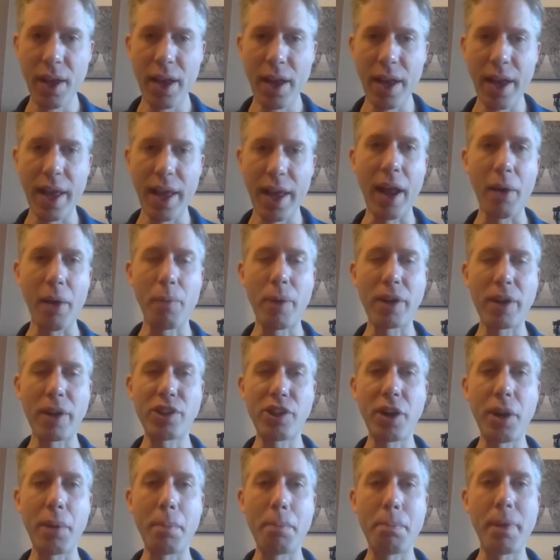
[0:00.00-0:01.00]
And I
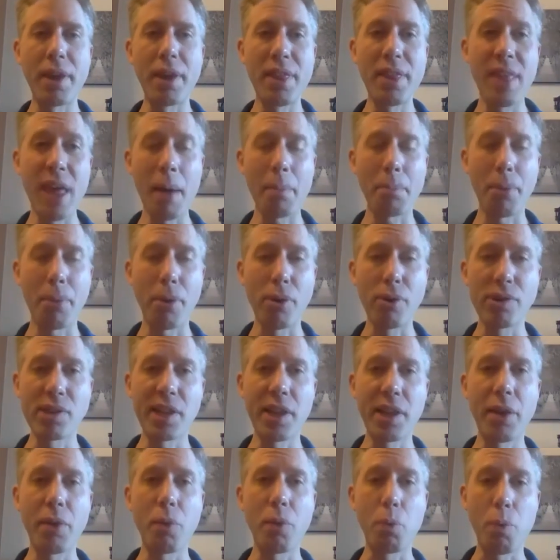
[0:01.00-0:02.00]
want you to be that
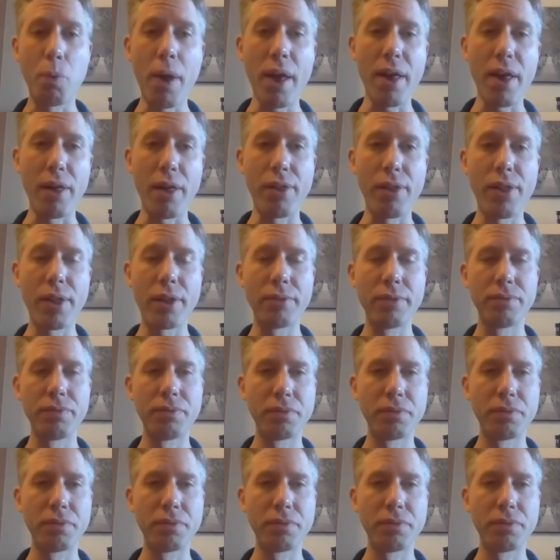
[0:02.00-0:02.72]
person with